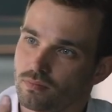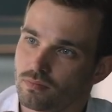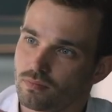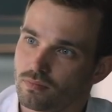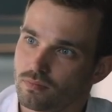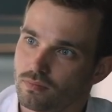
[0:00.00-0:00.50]

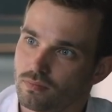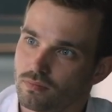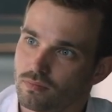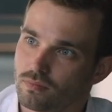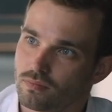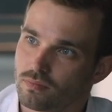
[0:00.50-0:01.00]
simpler
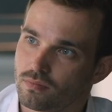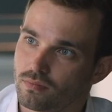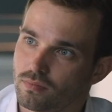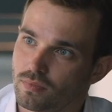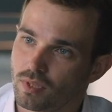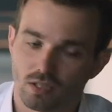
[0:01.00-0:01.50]
way,
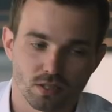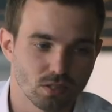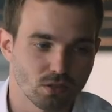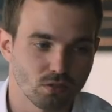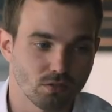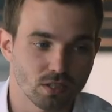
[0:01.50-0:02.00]
so the
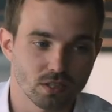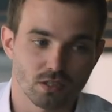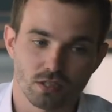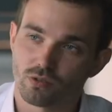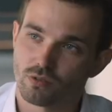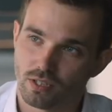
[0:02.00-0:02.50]

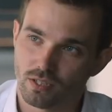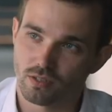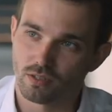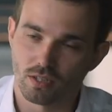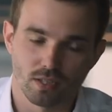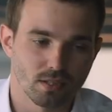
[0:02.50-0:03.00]
exchanges like
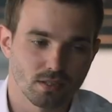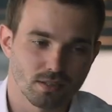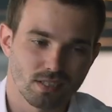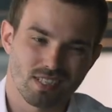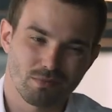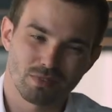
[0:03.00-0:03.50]
these are
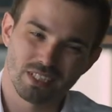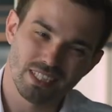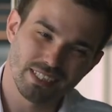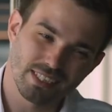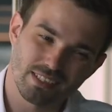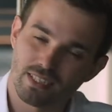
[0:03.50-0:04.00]
now an
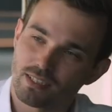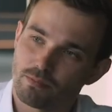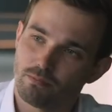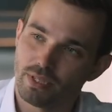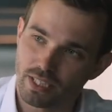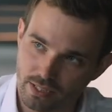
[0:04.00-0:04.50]
exception
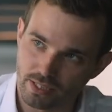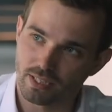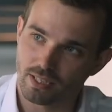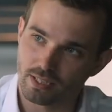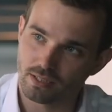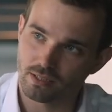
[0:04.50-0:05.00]
rather than